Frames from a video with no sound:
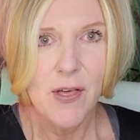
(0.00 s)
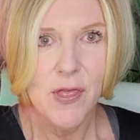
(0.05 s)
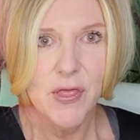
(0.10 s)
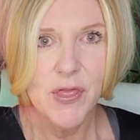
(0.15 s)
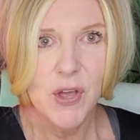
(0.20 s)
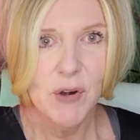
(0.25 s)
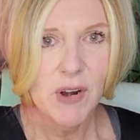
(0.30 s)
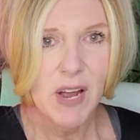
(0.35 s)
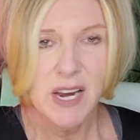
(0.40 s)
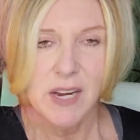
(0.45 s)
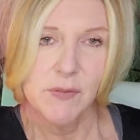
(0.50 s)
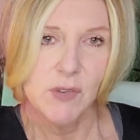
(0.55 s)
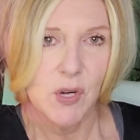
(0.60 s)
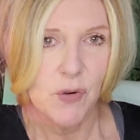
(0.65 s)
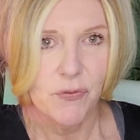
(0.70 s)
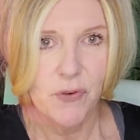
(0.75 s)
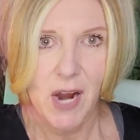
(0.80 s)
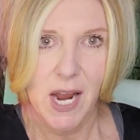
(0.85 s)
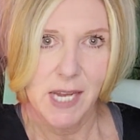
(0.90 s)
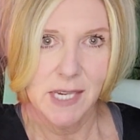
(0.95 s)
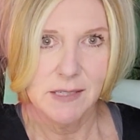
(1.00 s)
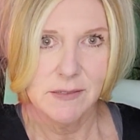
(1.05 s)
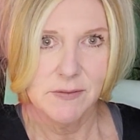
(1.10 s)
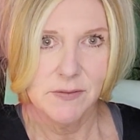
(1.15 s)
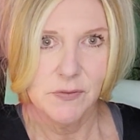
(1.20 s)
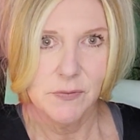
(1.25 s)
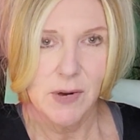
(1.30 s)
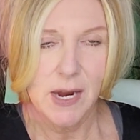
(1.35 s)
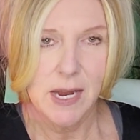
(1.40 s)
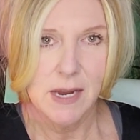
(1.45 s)
They're not even afraid,
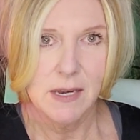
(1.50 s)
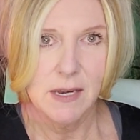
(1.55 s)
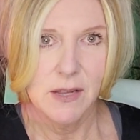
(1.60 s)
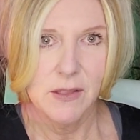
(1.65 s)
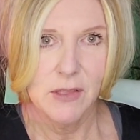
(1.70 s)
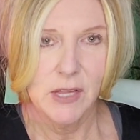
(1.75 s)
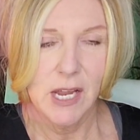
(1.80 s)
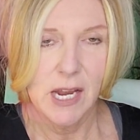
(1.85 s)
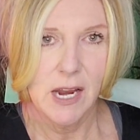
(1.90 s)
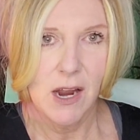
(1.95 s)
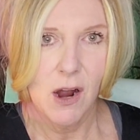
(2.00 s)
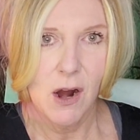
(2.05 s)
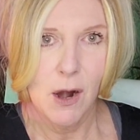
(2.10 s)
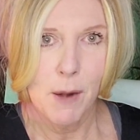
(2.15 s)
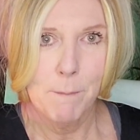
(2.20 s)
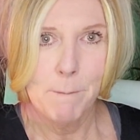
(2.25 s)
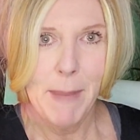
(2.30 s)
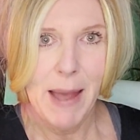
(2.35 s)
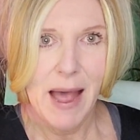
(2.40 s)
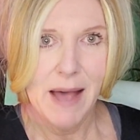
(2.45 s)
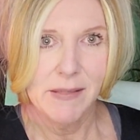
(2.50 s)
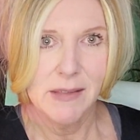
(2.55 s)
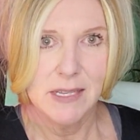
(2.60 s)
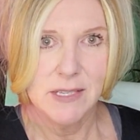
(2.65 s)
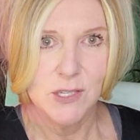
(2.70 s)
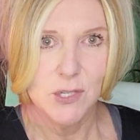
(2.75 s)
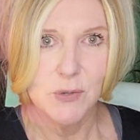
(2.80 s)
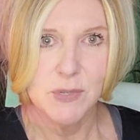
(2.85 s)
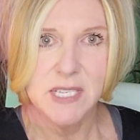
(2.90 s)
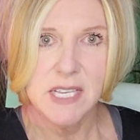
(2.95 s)
right? They are
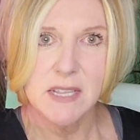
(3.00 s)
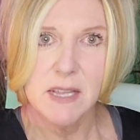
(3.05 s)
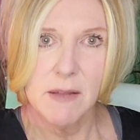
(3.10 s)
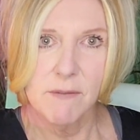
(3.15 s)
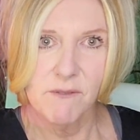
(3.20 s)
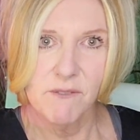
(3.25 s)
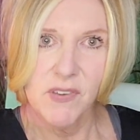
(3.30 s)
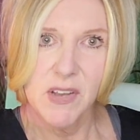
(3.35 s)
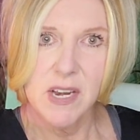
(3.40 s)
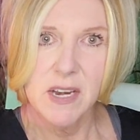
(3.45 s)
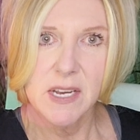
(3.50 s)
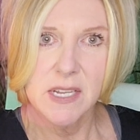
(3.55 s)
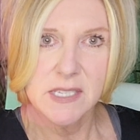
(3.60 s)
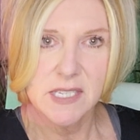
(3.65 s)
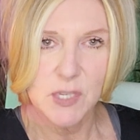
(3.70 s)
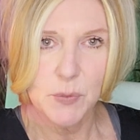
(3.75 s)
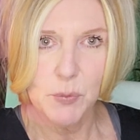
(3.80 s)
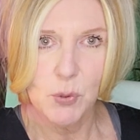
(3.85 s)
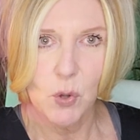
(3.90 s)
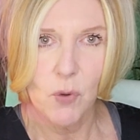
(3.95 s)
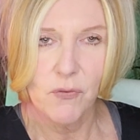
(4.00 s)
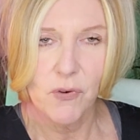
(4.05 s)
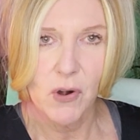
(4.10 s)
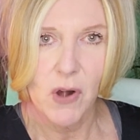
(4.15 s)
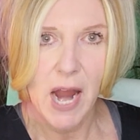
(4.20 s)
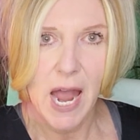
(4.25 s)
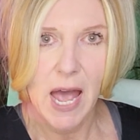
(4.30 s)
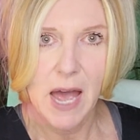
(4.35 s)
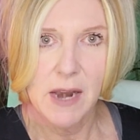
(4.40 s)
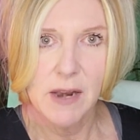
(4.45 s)
balanced. You see the infinity symbol
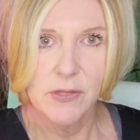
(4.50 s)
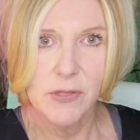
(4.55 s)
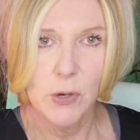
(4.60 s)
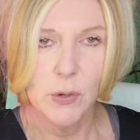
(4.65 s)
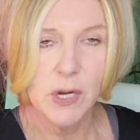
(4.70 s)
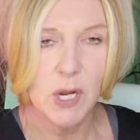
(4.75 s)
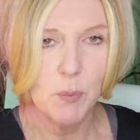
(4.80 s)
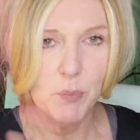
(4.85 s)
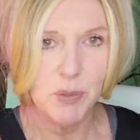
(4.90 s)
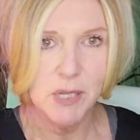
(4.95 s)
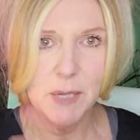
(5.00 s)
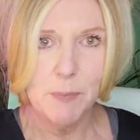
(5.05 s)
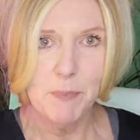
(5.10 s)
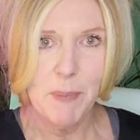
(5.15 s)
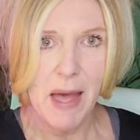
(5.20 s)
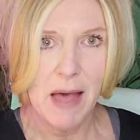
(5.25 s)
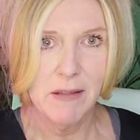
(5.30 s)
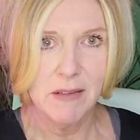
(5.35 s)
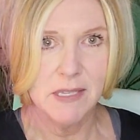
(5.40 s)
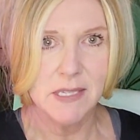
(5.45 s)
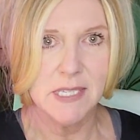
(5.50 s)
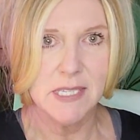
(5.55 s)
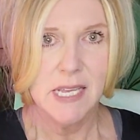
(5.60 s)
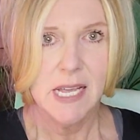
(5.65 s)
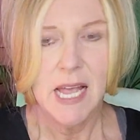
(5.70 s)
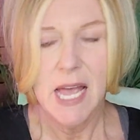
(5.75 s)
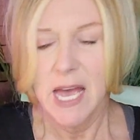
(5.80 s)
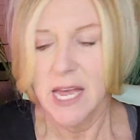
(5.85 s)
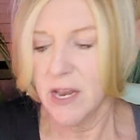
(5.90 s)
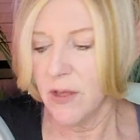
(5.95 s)
overhead. They're in complete balance.
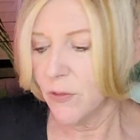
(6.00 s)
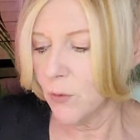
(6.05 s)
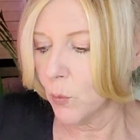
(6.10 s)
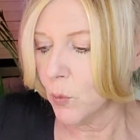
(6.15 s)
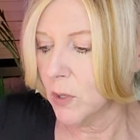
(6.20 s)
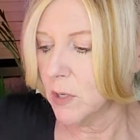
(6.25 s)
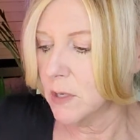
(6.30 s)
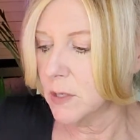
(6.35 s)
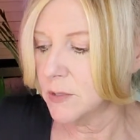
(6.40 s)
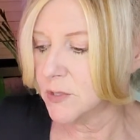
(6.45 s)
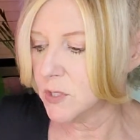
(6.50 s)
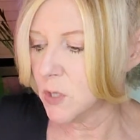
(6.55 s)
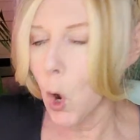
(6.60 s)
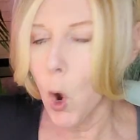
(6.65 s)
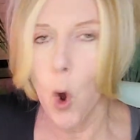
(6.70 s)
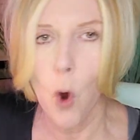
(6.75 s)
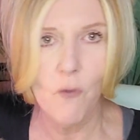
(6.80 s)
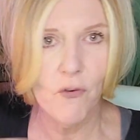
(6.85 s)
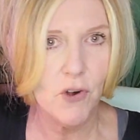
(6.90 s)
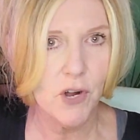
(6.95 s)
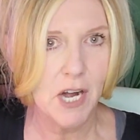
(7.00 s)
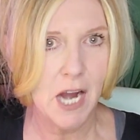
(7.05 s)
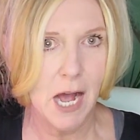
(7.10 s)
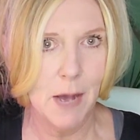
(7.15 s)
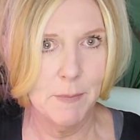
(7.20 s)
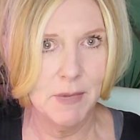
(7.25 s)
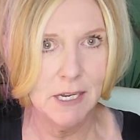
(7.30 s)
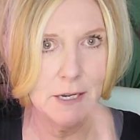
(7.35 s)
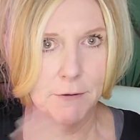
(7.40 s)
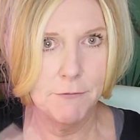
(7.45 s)
In other words,
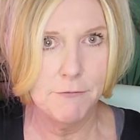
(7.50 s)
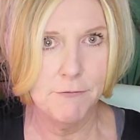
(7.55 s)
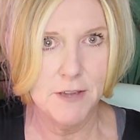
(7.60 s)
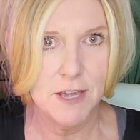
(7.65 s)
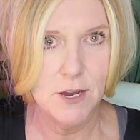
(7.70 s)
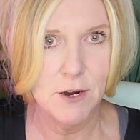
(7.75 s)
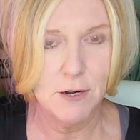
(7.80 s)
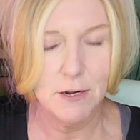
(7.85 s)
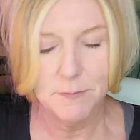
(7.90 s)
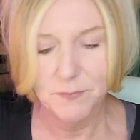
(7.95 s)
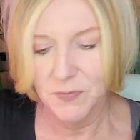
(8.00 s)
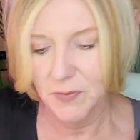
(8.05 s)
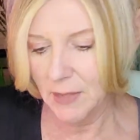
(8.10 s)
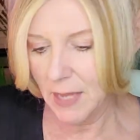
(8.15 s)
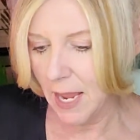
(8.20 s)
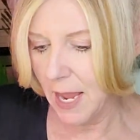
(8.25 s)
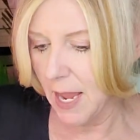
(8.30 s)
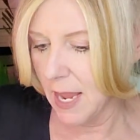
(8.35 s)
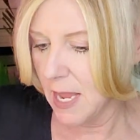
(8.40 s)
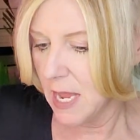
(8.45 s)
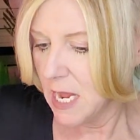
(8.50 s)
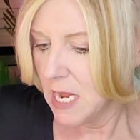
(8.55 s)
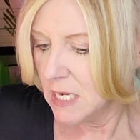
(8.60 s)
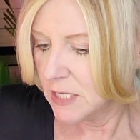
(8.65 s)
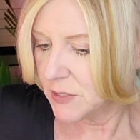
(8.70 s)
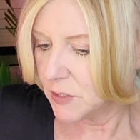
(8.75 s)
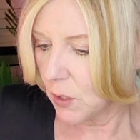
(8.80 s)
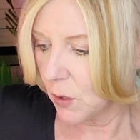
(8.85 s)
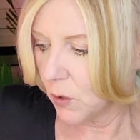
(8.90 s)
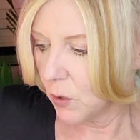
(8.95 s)
overcoming fear, okay?
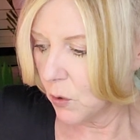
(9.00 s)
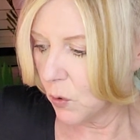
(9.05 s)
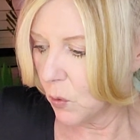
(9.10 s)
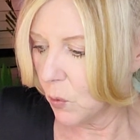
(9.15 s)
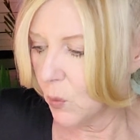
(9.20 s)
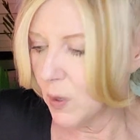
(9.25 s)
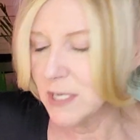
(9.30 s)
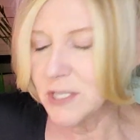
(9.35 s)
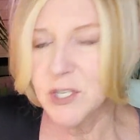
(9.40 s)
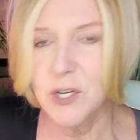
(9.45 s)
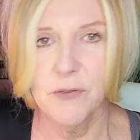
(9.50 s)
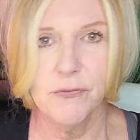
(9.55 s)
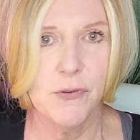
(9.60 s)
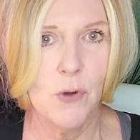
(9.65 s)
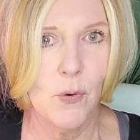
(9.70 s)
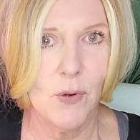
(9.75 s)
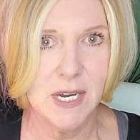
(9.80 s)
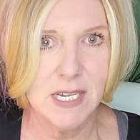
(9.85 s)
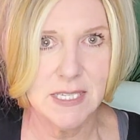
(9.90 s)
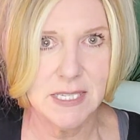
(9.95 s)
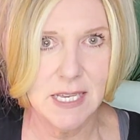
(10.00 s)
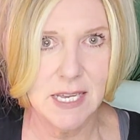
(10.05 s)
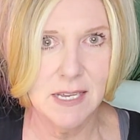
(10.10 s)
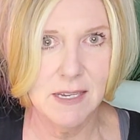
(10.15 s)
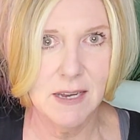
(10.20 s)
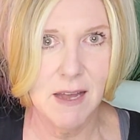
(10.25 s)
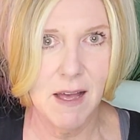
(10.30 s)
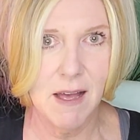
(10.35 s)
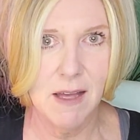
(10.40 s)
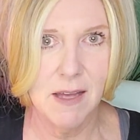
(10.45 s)
So what to focus
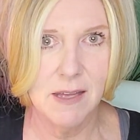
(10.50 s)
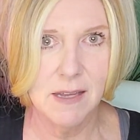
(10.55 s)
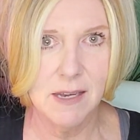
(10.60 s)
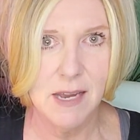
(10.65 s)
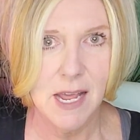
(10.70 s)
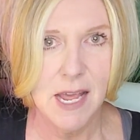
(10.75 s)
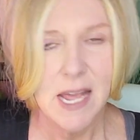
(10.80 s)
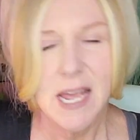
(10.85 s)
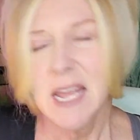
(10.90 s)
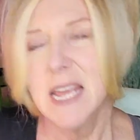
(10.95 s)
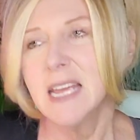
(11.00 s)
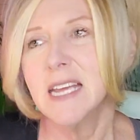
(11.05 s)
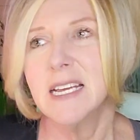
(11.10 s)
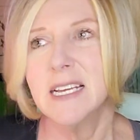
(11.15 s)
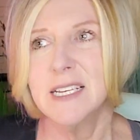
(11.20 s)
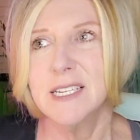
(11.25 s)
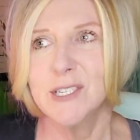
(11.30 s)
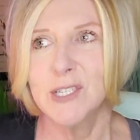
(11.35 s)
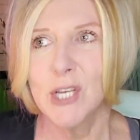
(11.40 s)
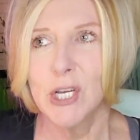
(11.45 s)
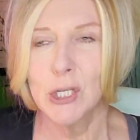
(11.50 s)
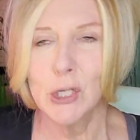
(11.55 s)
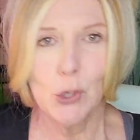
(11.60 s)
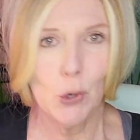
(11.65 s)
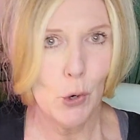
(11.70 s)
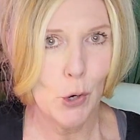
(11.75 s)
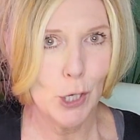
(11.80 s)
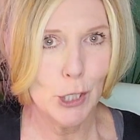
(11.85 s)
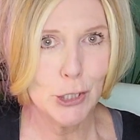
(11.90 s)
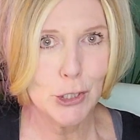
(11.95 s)
in on is
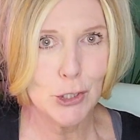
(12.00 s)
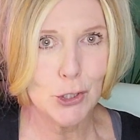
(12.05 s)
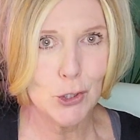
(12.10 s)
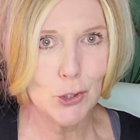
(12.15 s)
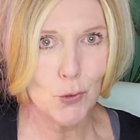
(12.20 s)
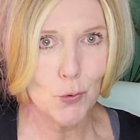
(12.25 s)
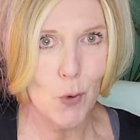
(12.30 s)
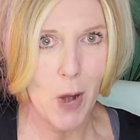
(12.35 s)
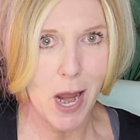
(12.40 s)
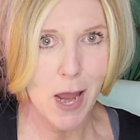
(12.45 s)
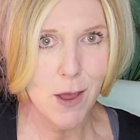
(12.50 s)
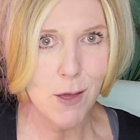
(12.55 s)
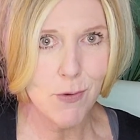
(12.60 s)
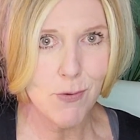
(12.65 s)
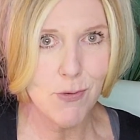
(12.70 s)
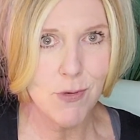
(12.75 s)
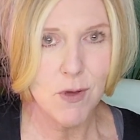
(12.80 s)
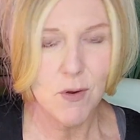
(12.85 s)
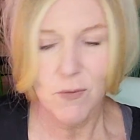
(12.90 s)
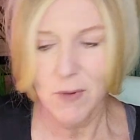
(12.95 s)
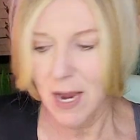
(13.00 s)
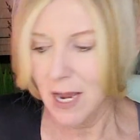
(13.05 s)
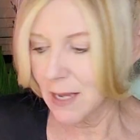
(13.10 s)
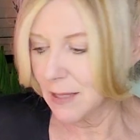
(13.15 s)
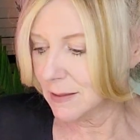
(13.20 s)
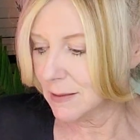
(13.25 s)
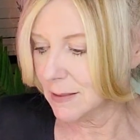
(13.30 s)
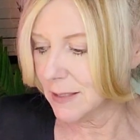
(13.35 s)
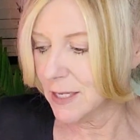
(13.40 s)
your strength, right?